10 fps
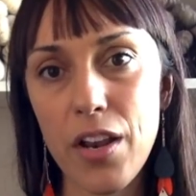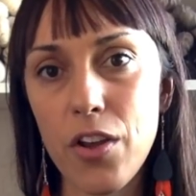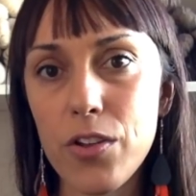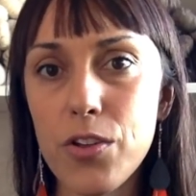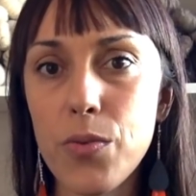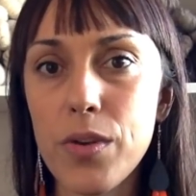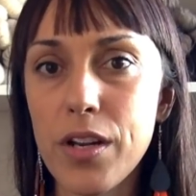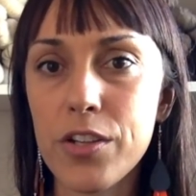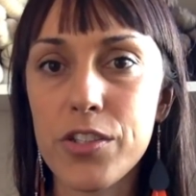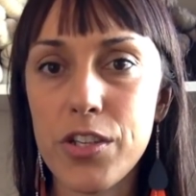a lot, you will
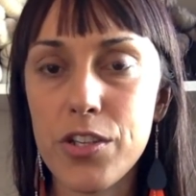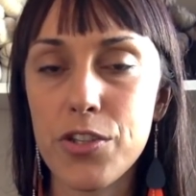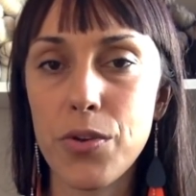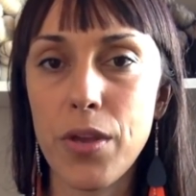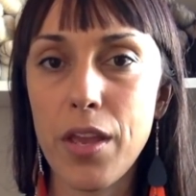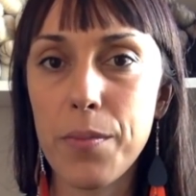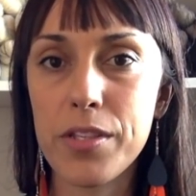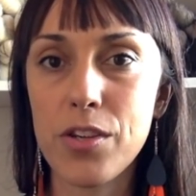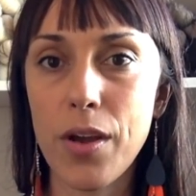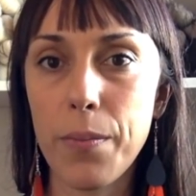continue to hear me
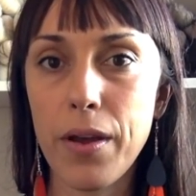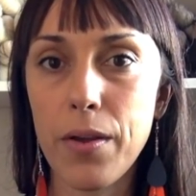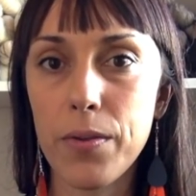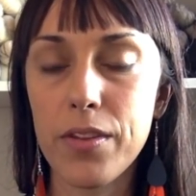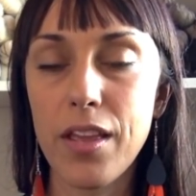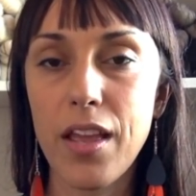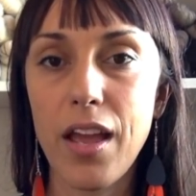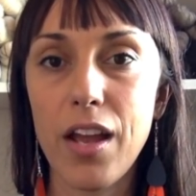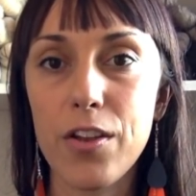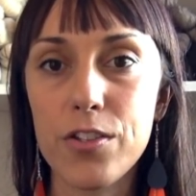talk about
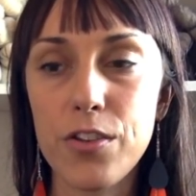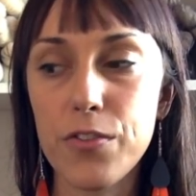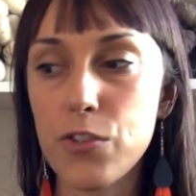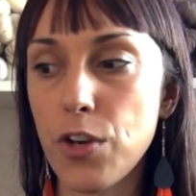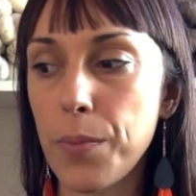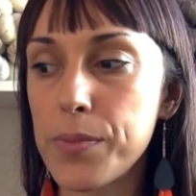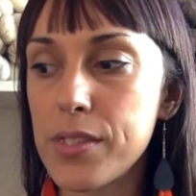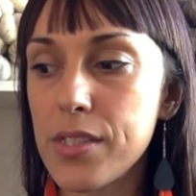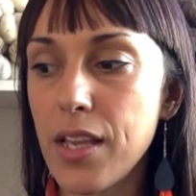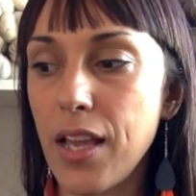a lot of
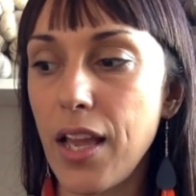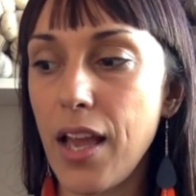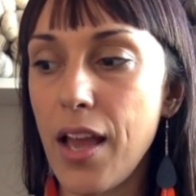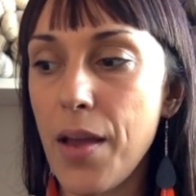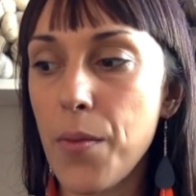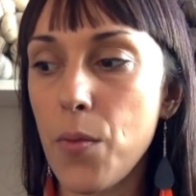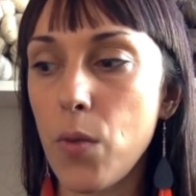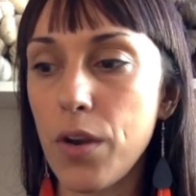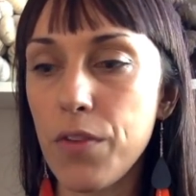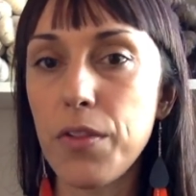trips.
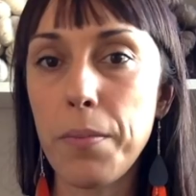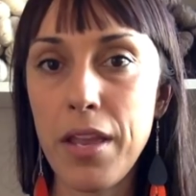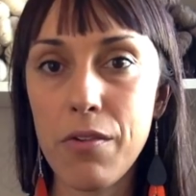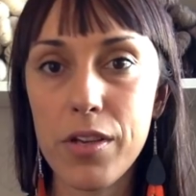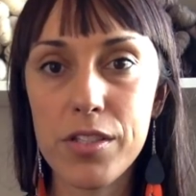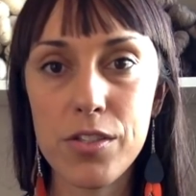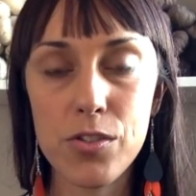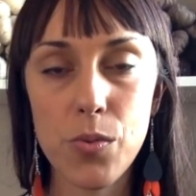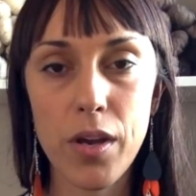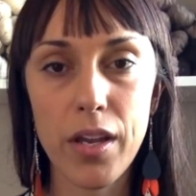One of the main reasons
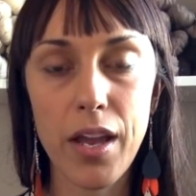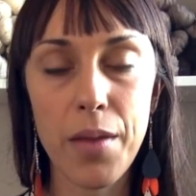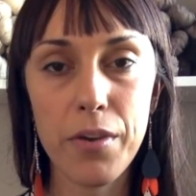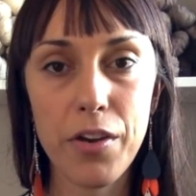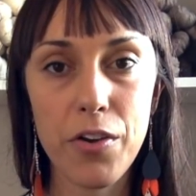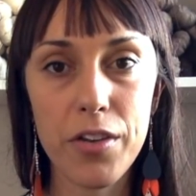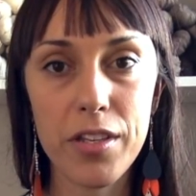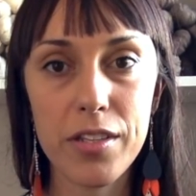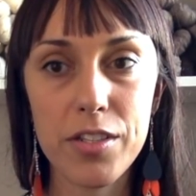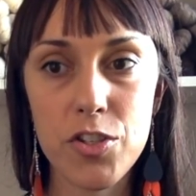why I'm recording
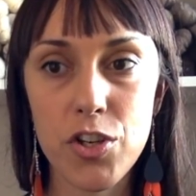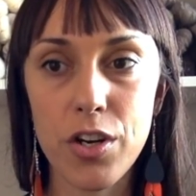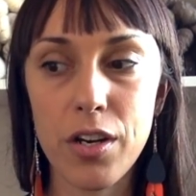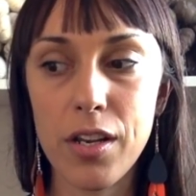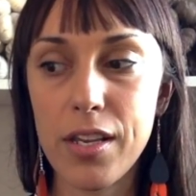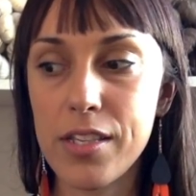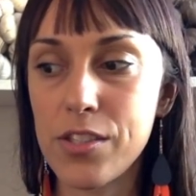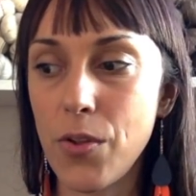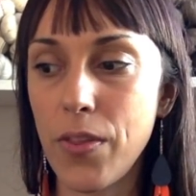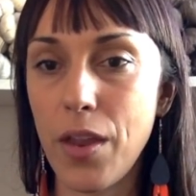this journal is
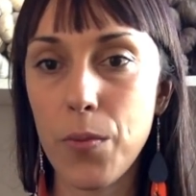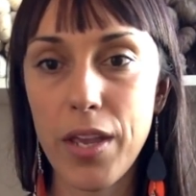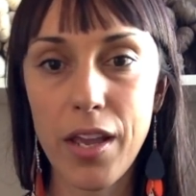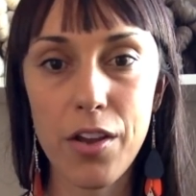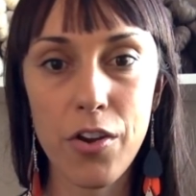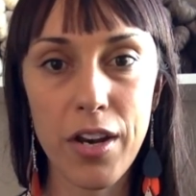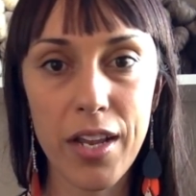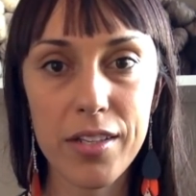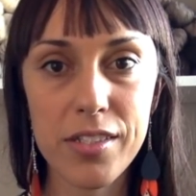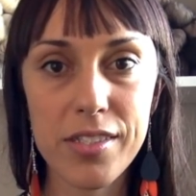so that we can
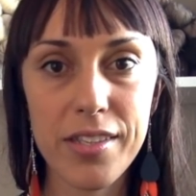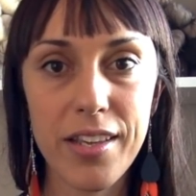connect,